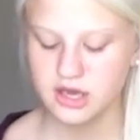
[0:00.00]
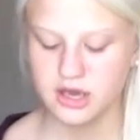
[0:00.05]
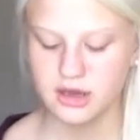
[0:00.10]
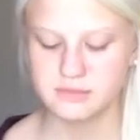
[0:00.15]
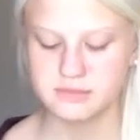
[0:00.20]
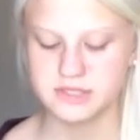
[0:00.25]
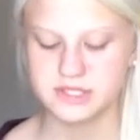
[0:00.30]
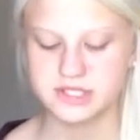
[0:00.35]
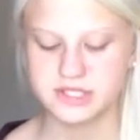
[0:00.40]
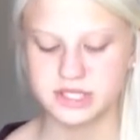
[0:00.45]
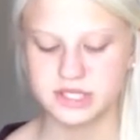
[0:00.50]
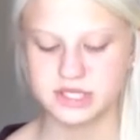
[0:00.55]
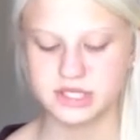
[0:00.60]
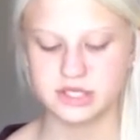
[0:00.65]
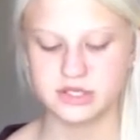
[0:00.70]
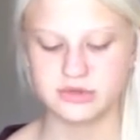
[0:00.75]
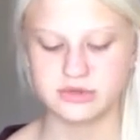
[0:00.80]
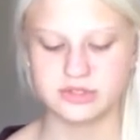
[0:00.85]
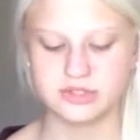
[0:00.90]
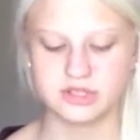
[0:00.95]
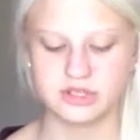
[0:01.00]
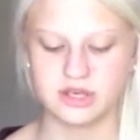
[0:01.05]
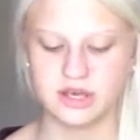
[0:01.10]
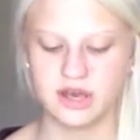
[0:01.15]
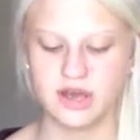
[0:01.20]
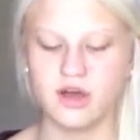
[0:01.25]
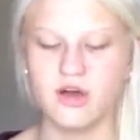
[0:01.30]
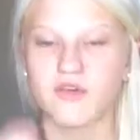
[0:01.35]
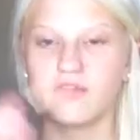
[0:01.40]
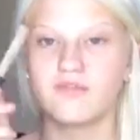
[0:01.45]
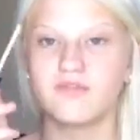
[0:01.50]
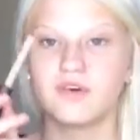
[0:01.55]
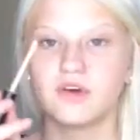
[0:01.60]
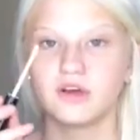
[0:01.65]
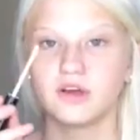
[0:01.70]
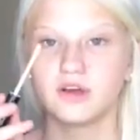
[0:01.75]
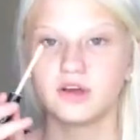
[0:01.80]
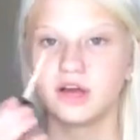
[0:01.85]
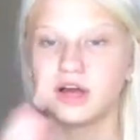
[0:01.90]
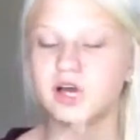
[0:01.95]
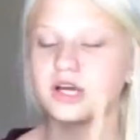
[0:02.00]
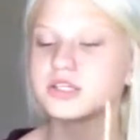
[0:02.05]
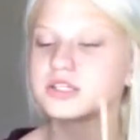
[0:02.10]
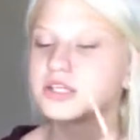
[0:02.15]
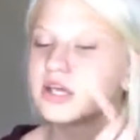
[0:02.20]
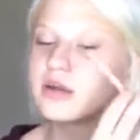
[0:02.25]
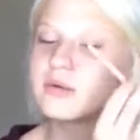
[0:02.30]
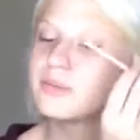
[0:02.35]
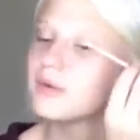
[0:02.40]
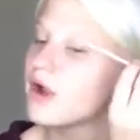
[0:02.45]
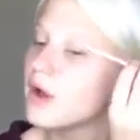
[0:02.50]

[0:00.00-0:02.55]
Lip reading: I'm just going to use the e.l.f. eyeshadow